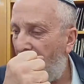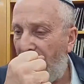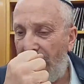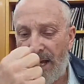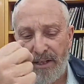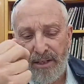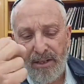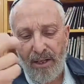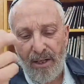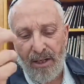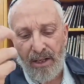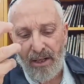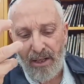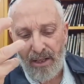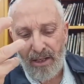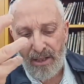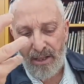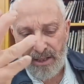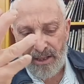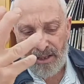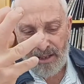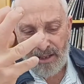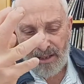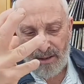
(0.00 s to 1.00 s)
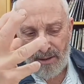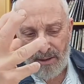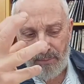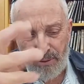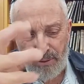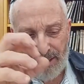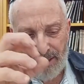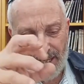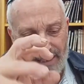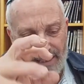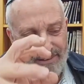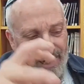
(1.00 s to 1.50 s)
And
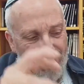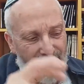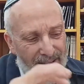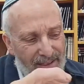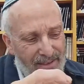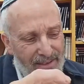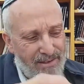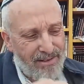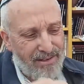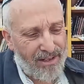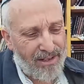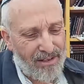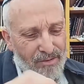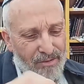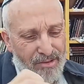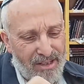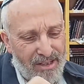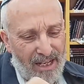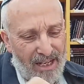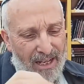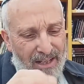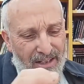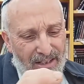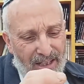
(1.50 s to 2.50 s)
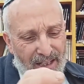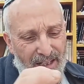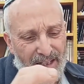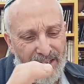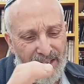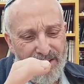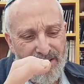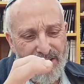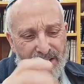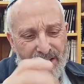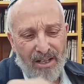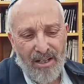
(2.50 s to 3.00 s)
we like to end this understanding
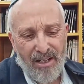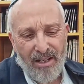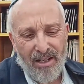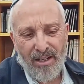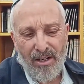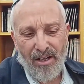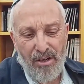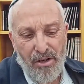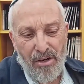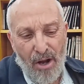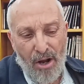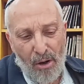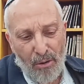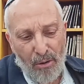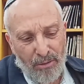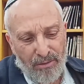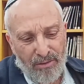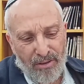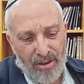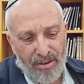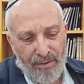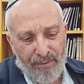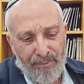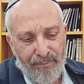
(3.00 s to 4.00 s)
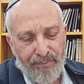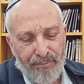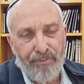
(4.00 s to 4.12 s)
is, note,